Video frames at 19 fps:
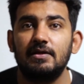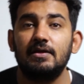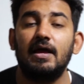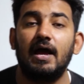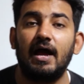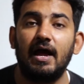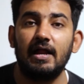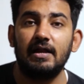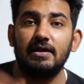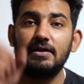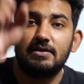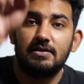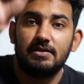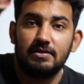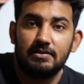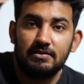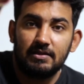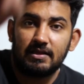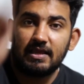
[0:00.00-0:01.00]
And
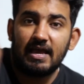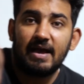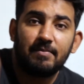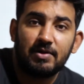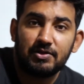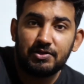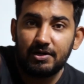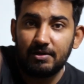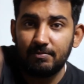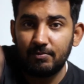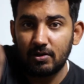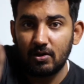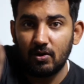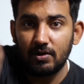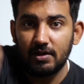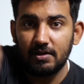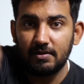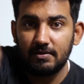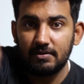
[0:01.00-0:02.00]
the camera that I'm
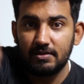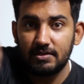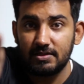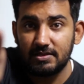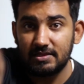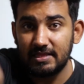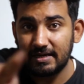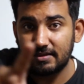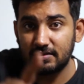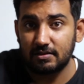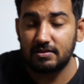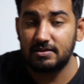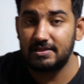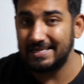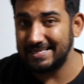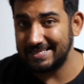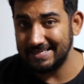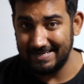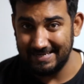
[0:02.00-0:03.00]
recording, that's a
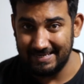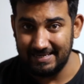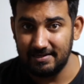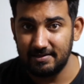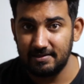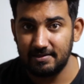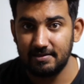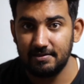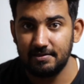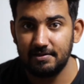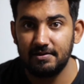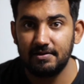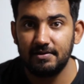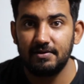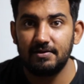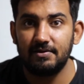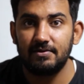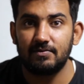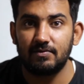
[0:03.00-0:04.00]
6D,
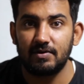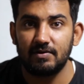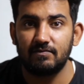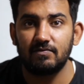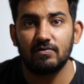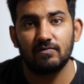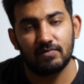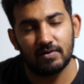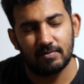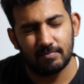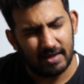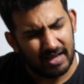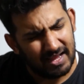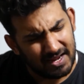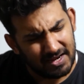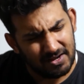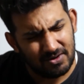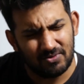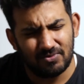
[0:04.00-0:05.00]
right, full frame.
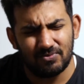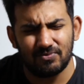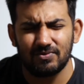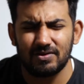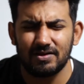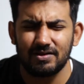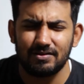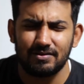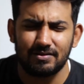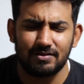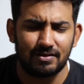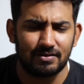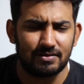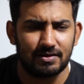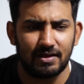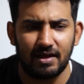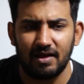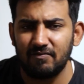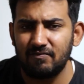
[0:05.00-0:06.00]
I know it doesn't
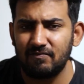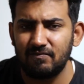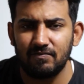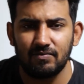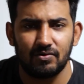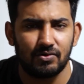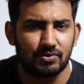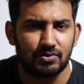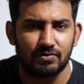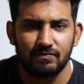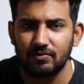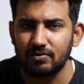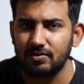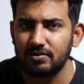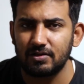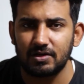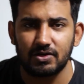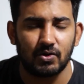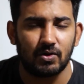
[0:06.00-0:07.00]
have autofocus
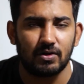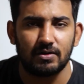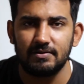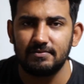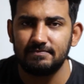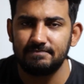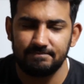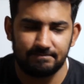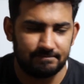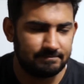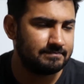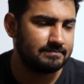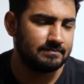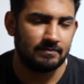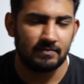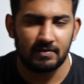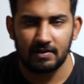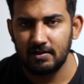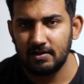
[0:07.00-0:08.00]
at all.
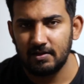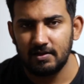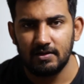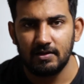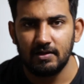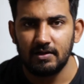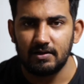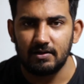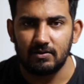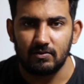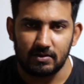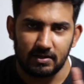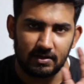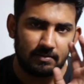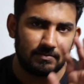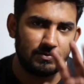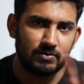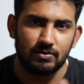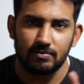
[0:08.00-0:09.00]
Don't care,
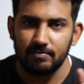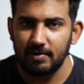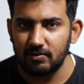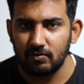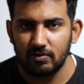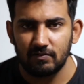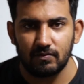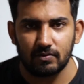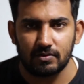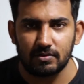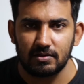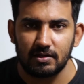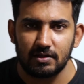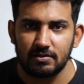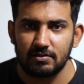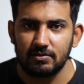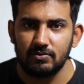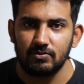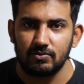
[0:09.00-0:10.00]
I'm using manual focus
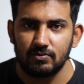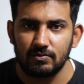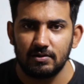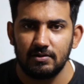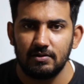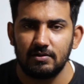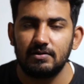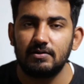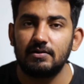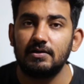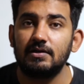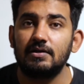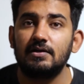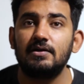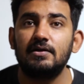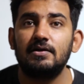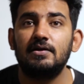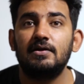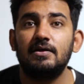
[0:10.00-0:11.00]
as usual. Here.
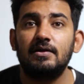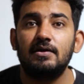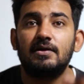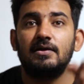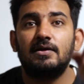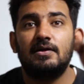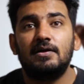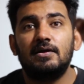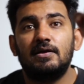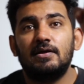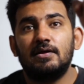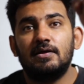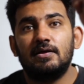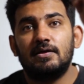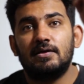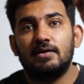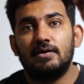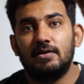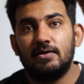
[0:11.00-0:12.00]

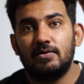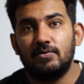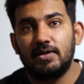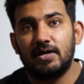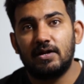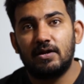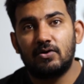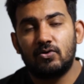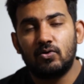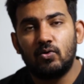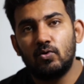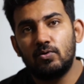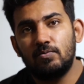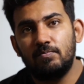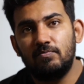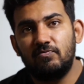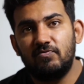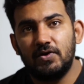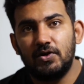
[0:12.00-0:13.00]
We got a Rode
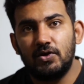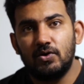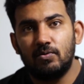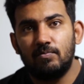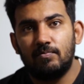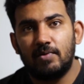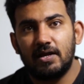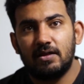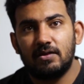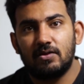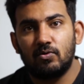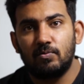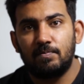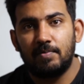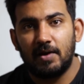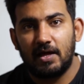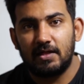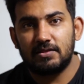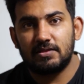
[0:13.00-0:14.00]
Video Micro
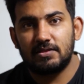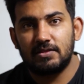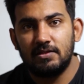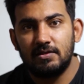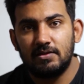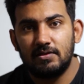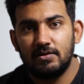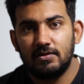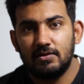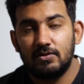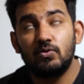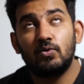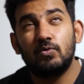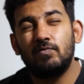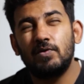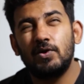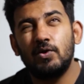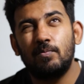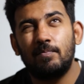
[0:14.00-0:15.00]
Plus, Rode
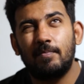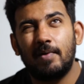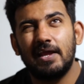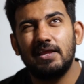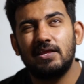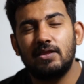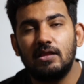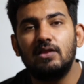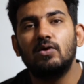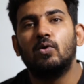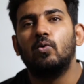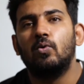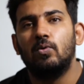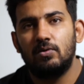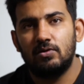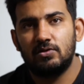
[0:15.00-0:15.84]
Video Mic Do